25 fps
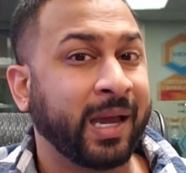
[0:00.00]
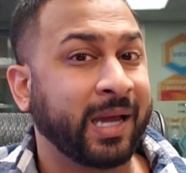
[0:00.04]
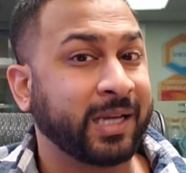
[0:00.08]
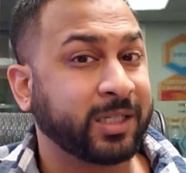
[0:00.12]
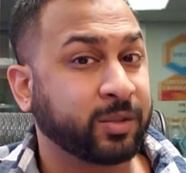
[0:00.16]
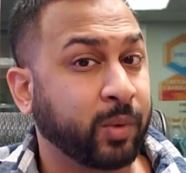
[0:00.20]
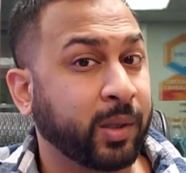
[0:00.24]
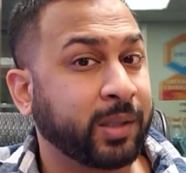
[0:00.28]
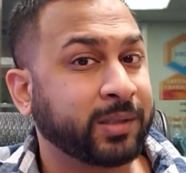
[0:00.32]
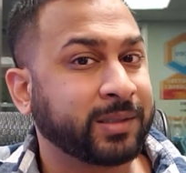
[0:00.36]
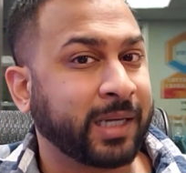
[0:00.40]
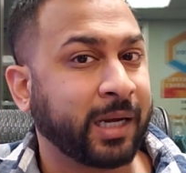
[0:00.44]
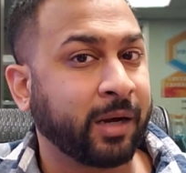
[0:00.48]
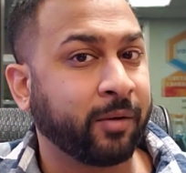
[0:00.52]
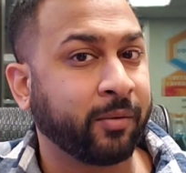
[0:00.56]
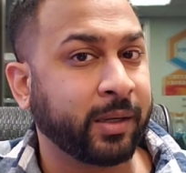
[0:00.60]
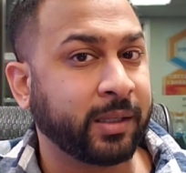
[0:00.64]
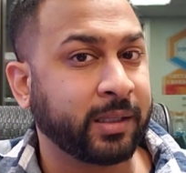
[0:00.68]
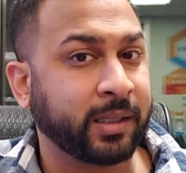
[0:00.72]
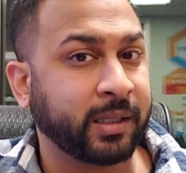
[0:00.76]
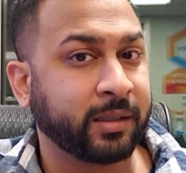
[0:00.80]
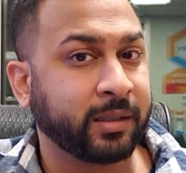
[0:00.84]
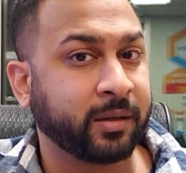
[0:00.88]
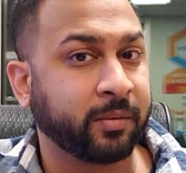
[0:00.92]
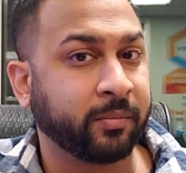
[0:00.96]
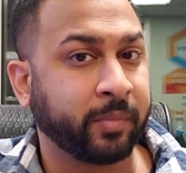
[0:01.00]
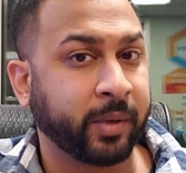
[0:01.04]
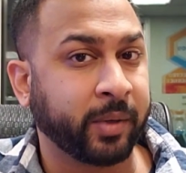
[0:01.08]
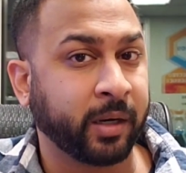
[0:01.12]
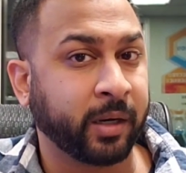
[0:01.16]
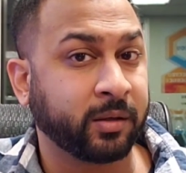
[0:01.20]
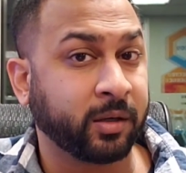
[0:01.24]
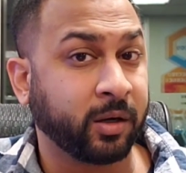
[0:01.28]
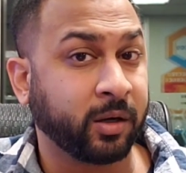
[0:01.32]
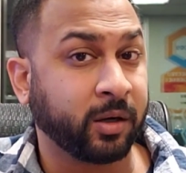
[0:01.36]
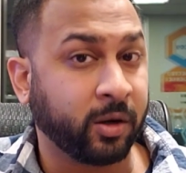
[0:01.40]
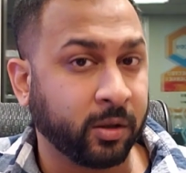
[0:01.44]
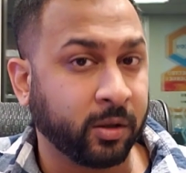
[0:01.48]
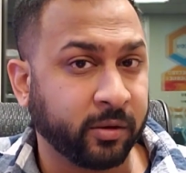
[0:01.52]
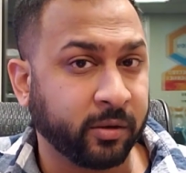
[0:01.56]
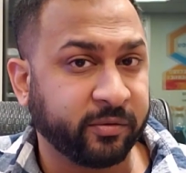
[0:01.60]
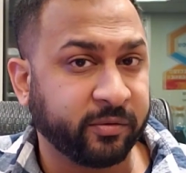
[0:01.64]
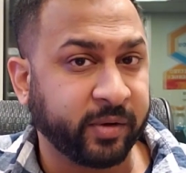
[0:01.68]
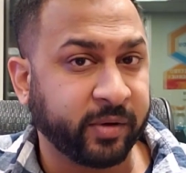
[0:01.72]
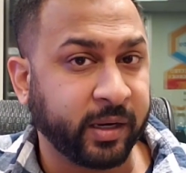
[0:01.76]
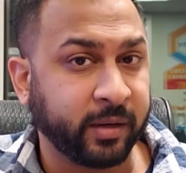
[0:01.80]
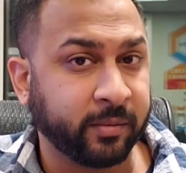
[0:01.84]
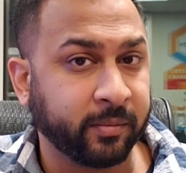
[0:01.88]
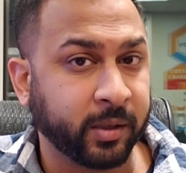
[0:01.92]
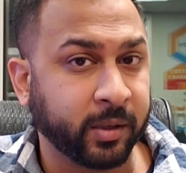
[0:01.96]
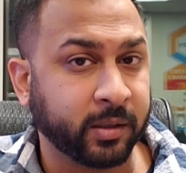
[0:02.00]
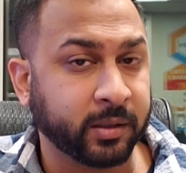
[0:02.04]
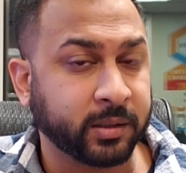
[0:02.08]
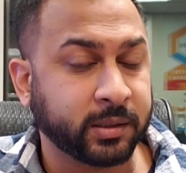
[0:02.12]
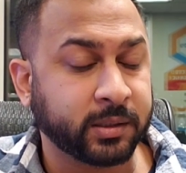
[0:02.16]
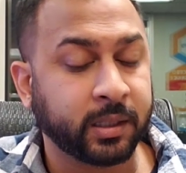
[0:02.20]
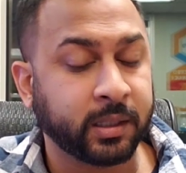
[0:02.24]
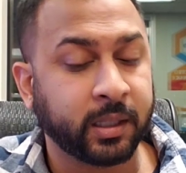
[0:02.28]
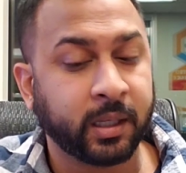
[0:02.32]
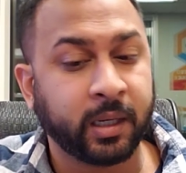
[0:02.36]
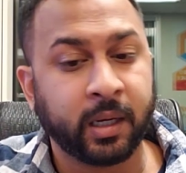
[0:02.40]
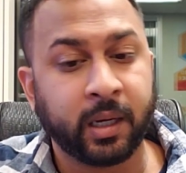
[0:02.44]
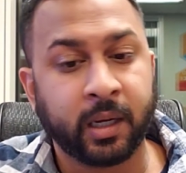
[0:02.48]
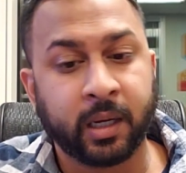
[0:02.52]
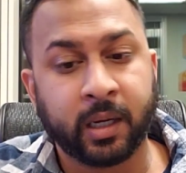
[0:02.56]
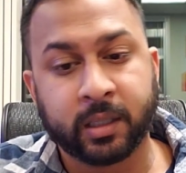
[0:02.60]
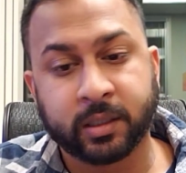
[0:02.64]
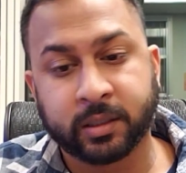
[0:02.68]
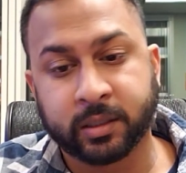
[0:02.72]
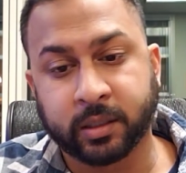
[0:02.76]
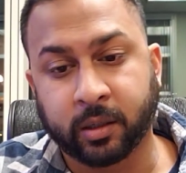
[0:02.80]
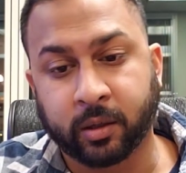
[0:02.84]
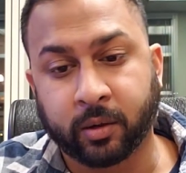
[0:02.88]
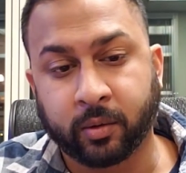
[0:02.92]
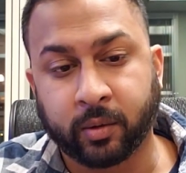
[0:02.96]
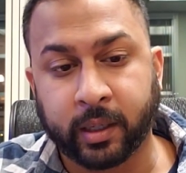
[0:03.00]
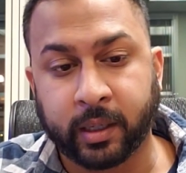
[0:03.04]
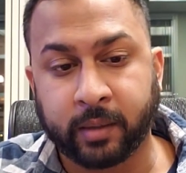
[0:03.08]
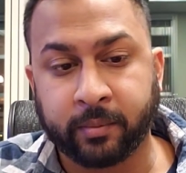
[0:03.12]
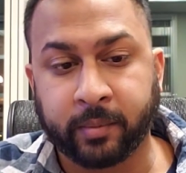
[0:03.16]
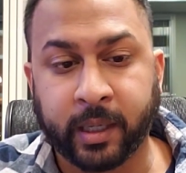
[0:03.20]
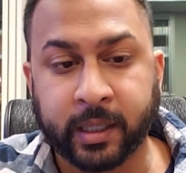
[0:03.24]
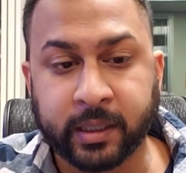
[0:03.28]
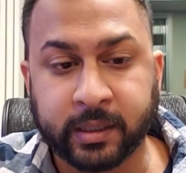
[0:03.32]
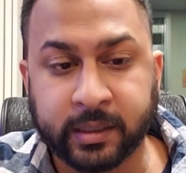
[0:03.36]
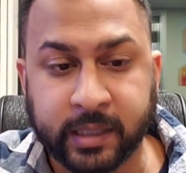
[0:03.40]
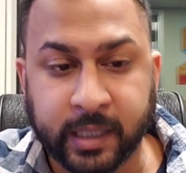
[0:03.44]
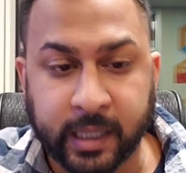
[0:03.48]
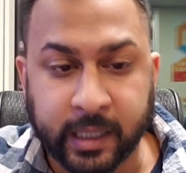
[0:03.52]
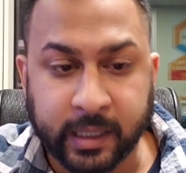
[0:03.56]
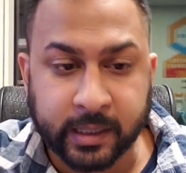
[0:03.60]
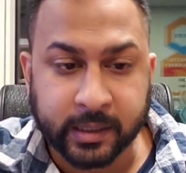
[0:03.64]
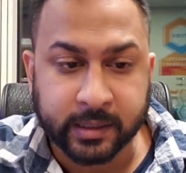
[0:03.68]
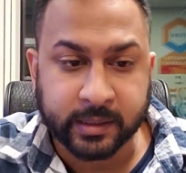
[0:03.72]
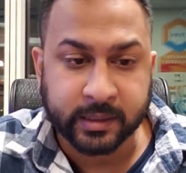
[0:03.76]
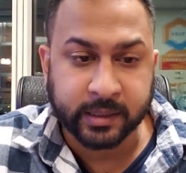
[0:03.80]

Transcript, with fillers: as well as how he did compared to Hall of Famers. So in my data